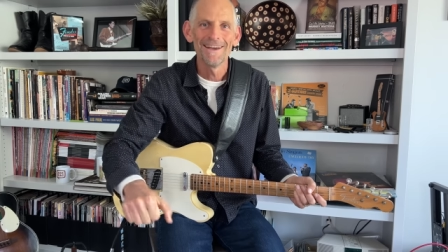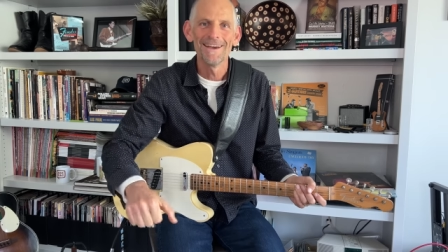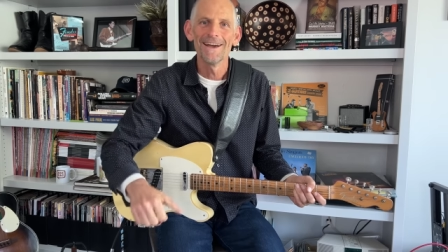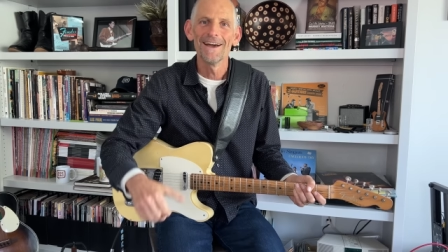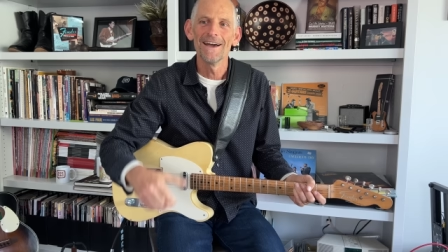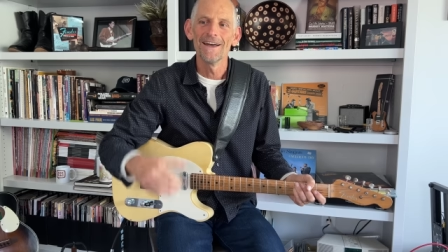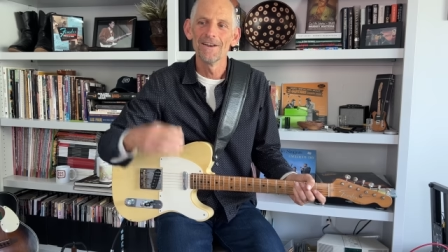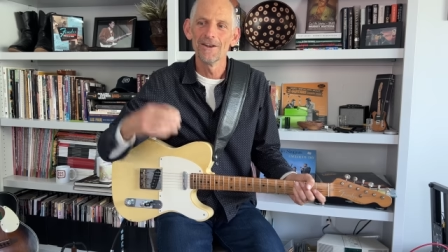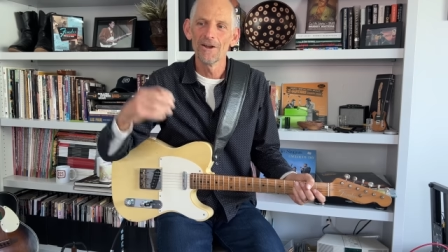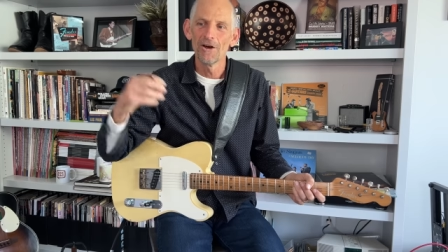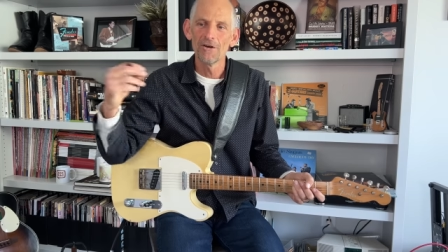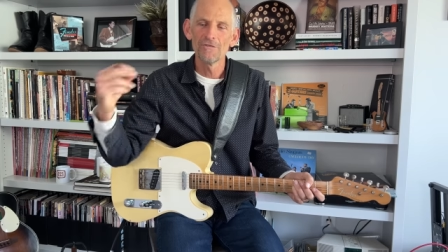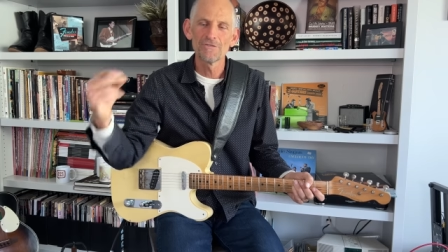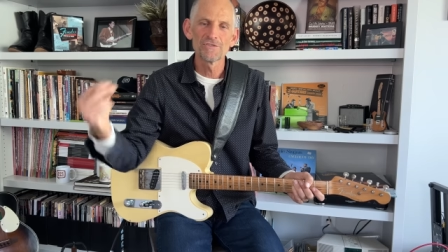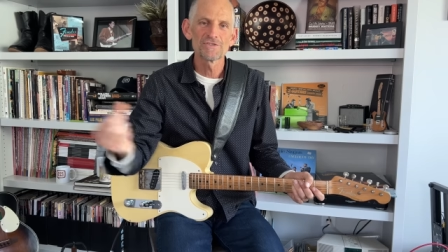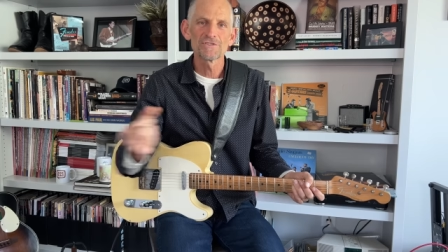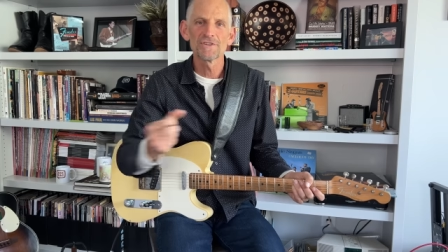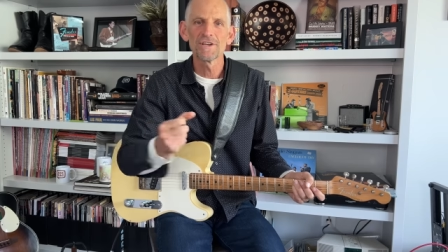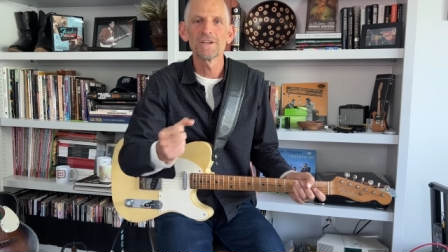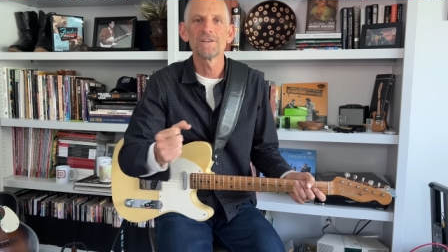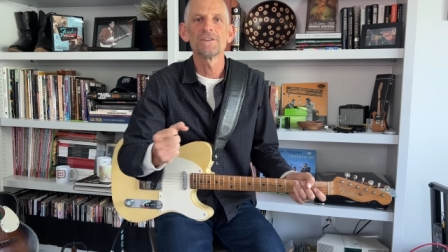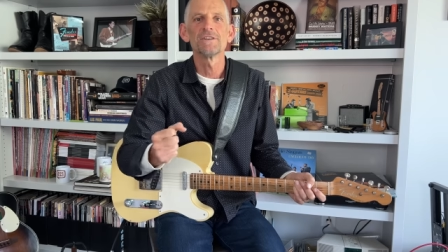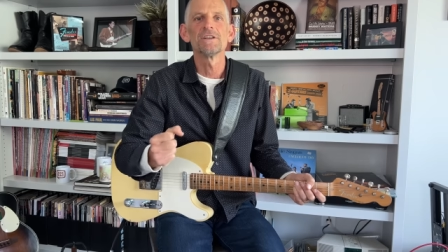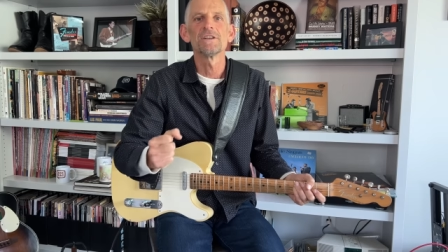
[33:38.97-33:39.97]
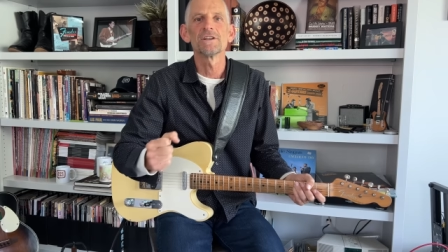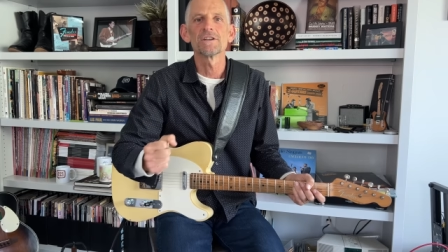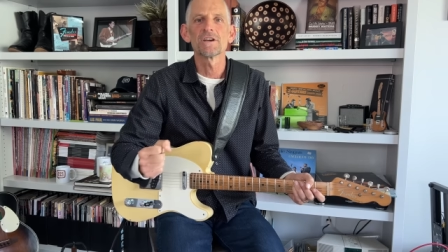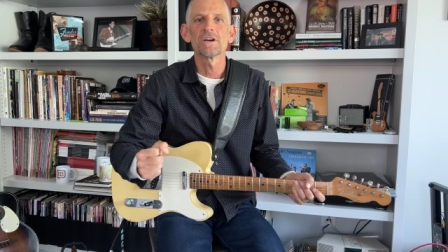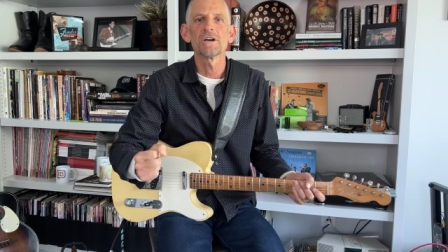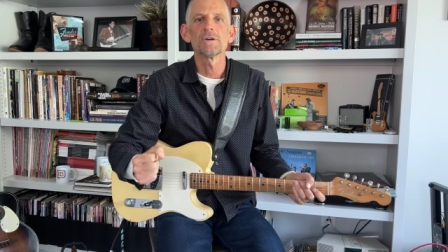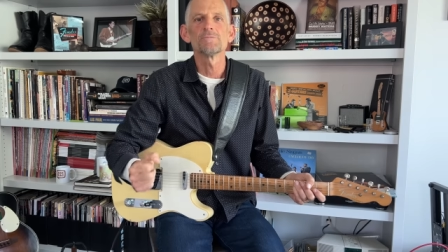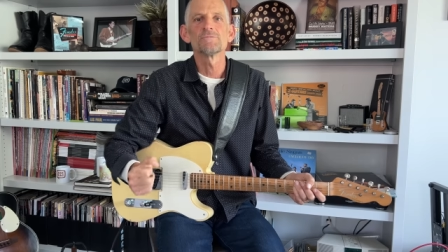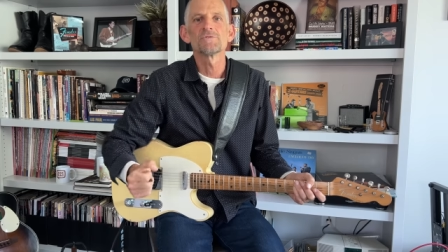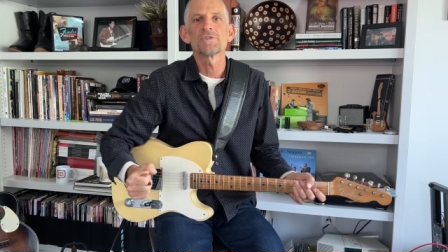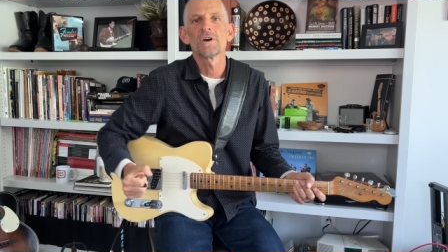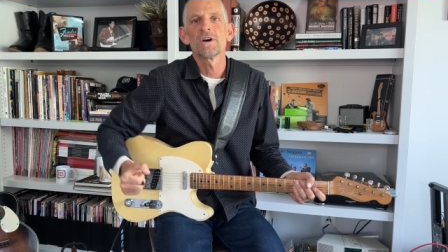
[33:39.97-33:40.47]
And all of a sudden it
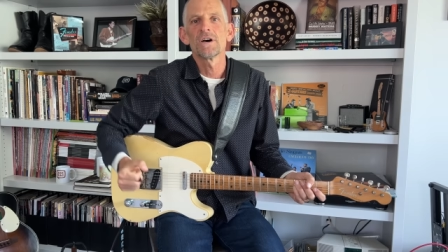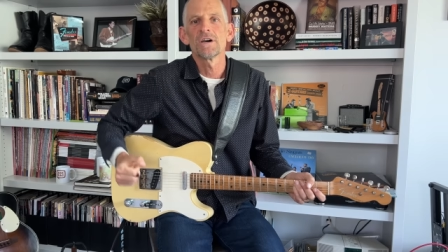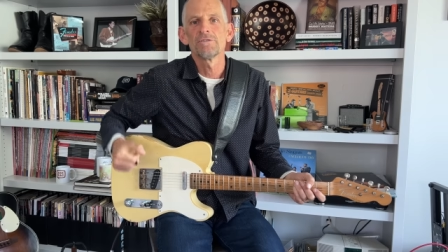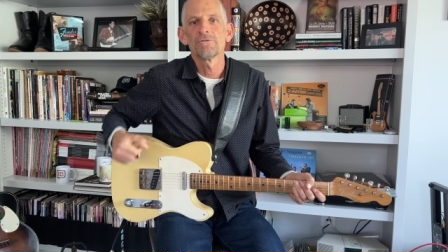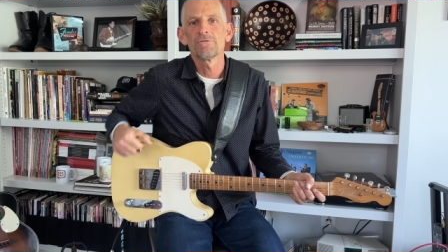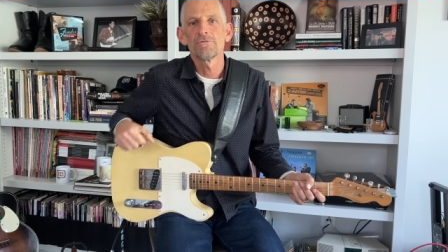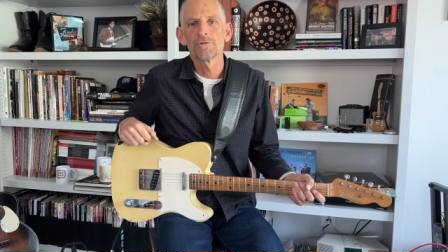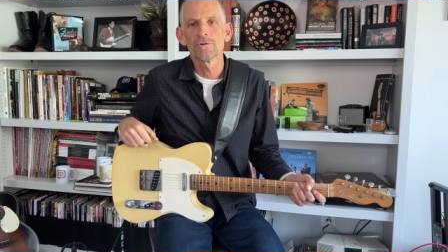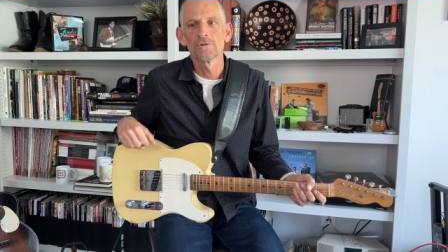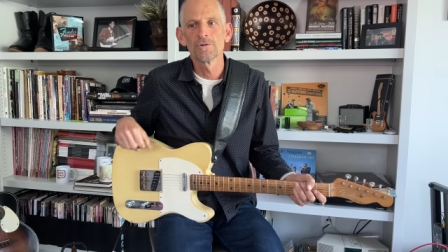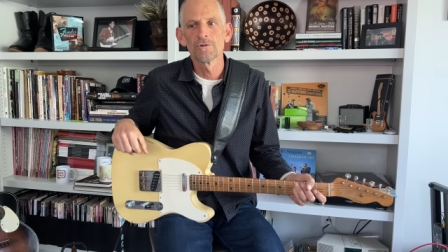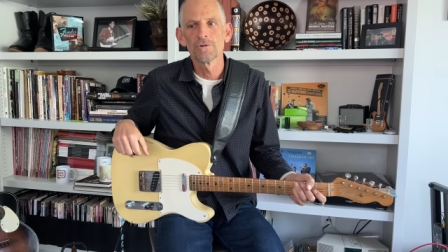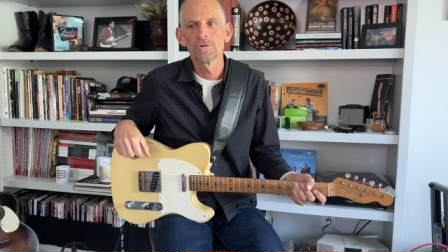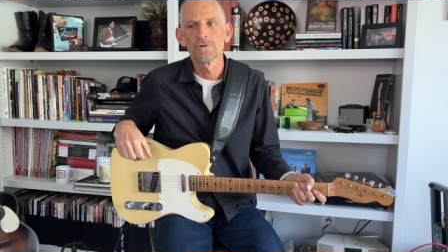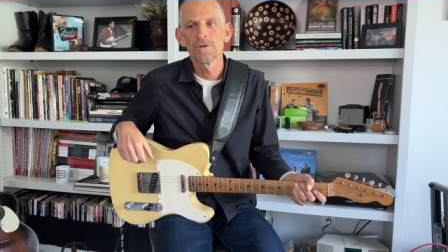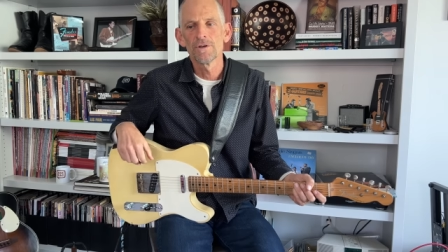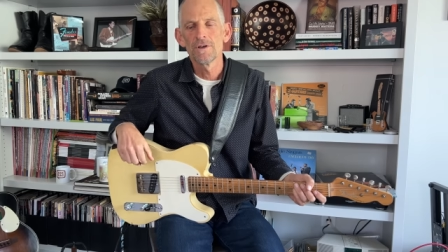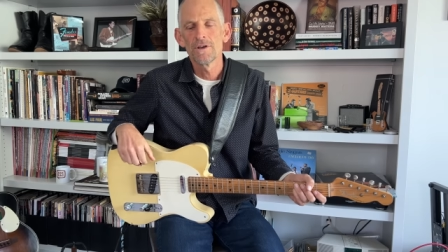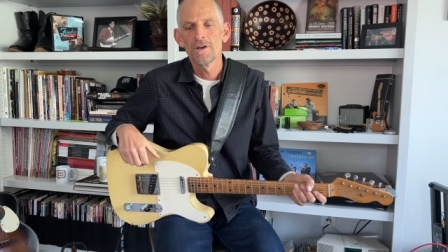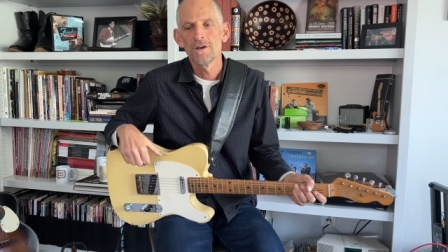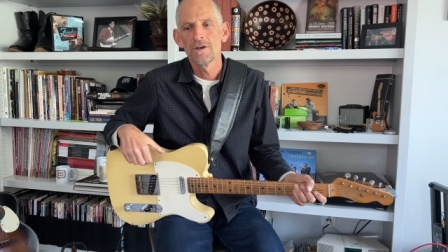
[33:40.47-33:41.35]
comes on for her.